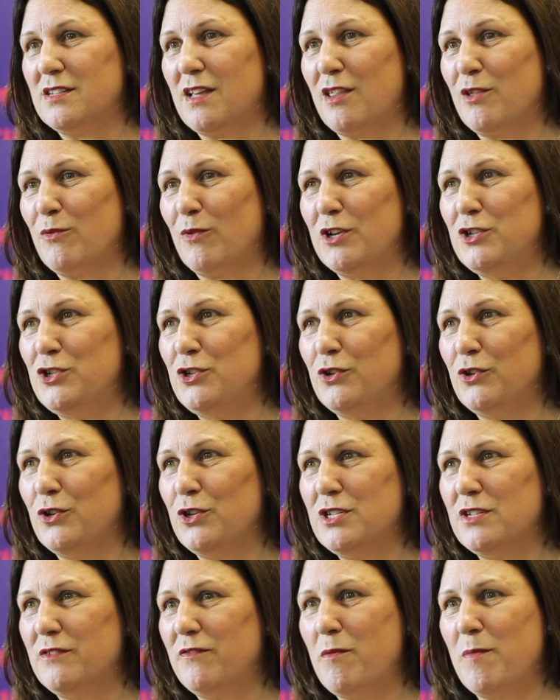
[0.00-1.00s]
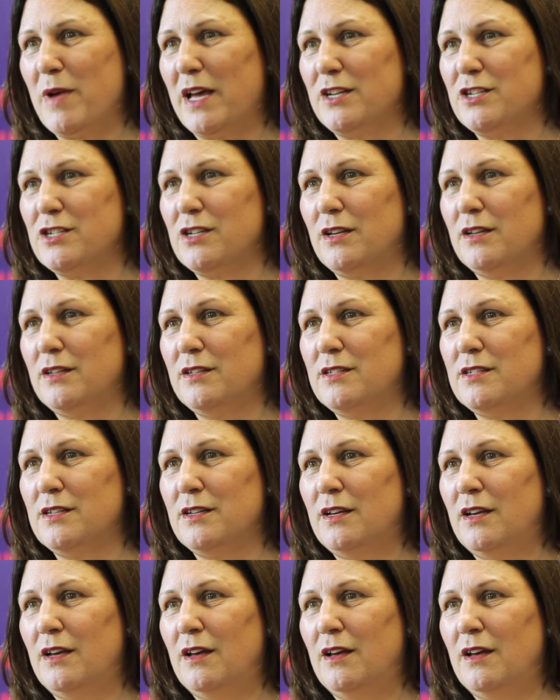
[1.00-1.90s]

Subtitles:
that otherwise you couldn't have imagined.